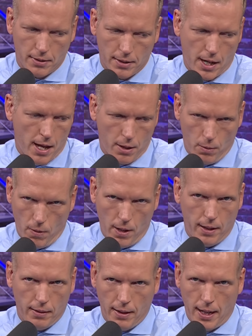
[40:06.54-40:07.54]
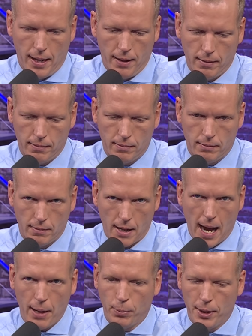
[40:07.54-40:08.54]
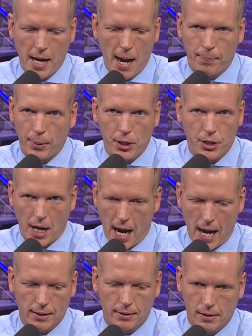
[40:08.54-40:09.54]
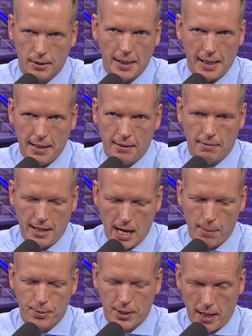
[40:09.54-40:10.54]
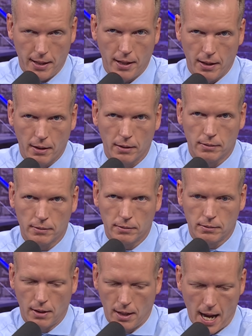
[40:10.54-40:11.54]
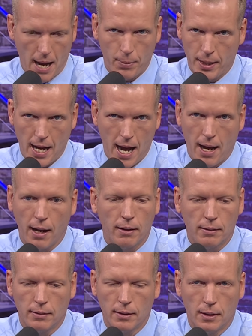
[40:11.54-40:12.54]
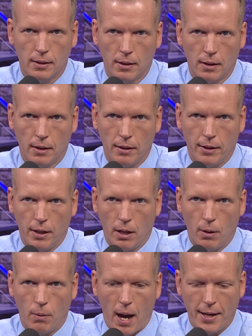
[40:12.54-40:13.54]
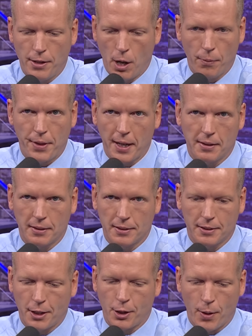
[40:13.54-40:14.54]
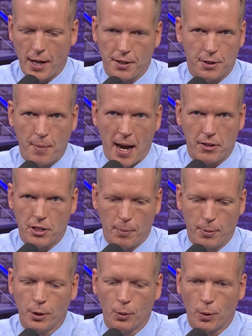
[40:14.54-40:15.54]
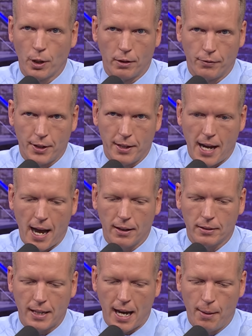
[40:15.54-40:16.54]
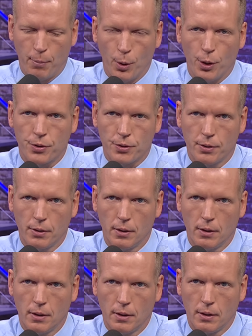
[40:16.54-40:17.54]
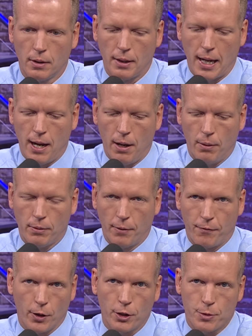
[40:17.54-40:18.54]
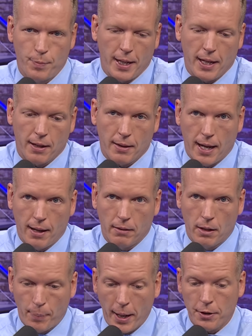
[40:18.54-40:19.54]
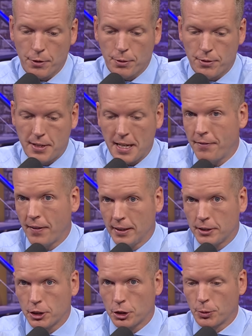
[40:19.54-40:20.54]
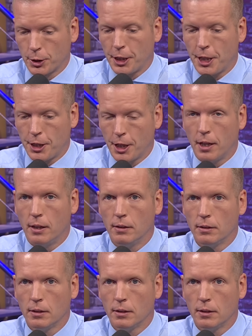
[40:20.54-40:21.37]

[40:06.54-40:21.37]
another one that I would not be shocked to see the upset here. I would not. You know, I don't think this is the greatest matchup in the world for the Dallas Cowboys. Now, the first being that the Patriots defense is really good.